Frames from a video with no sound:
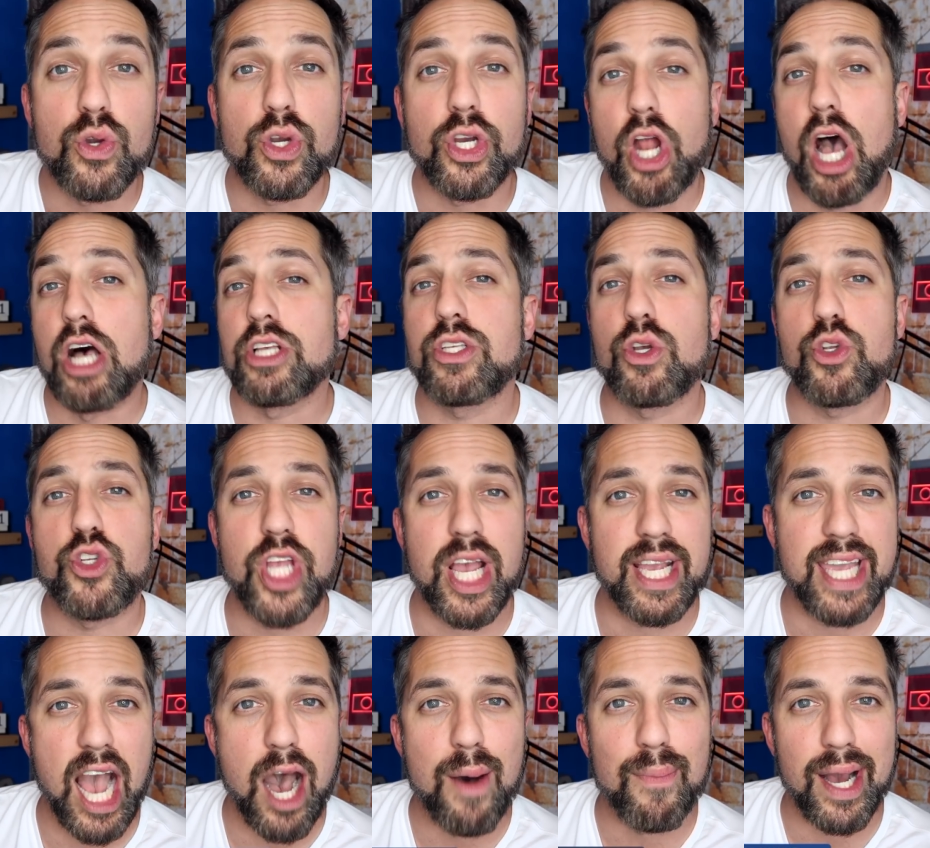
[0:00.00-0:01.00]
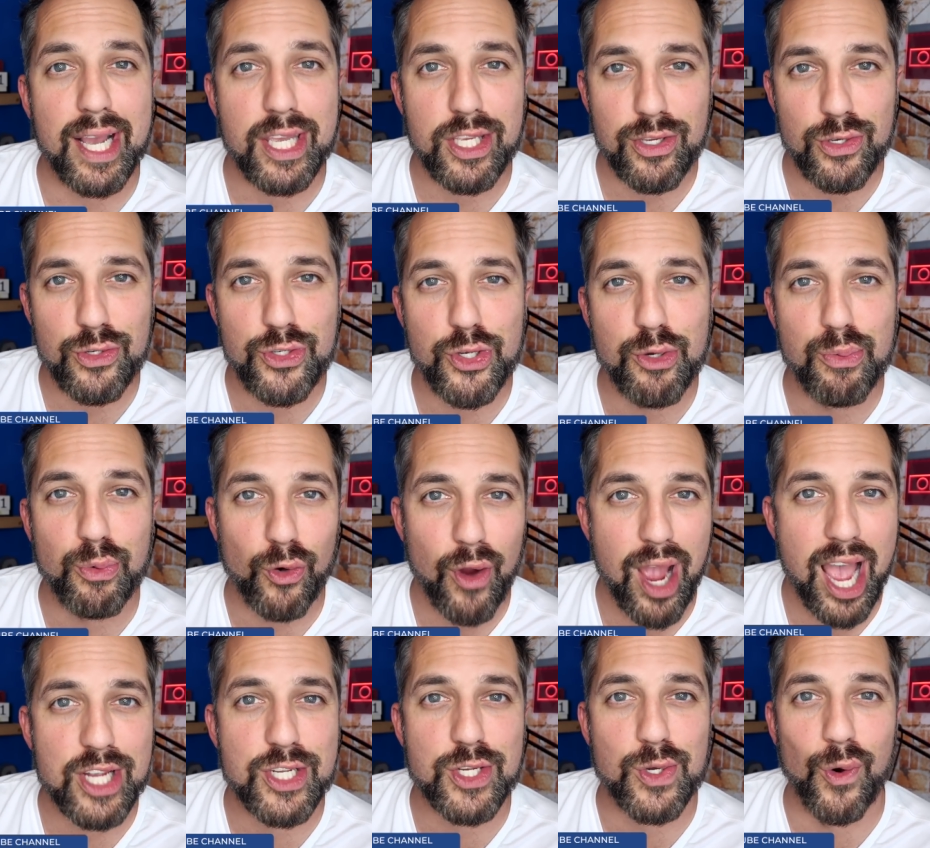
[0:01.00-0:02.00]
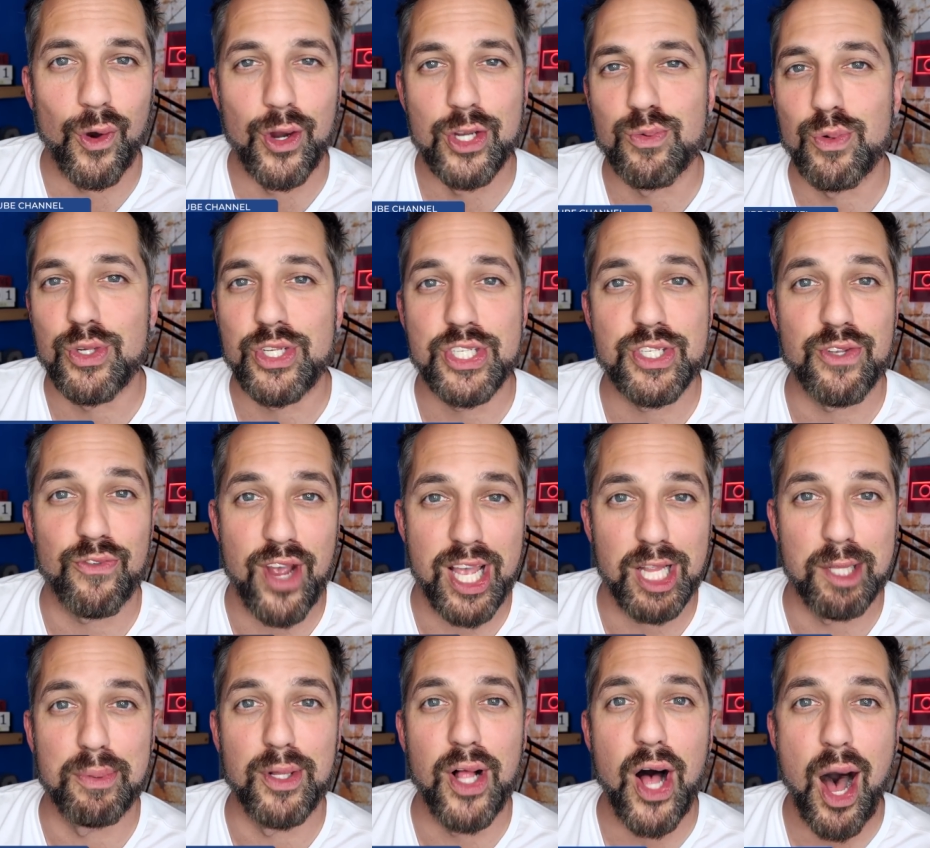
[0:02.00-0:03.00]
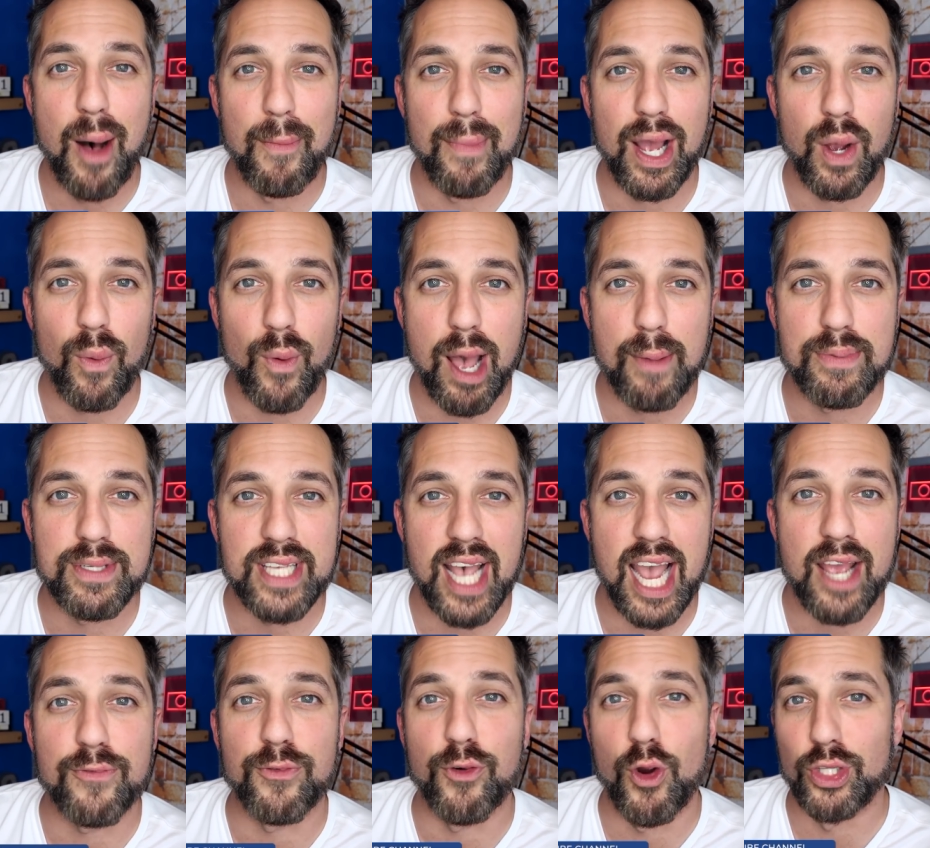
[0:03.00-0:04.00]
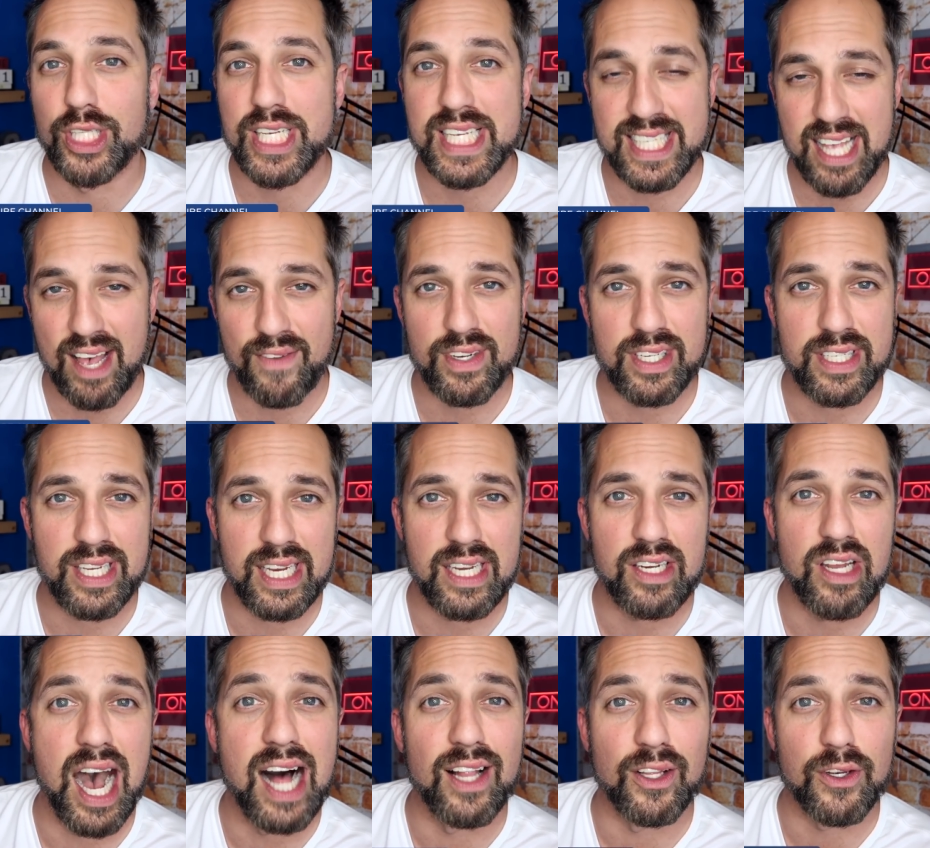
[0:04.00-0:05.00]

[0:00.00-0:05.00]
You could also check out my YouTube crash course, which is available on my website for only $17.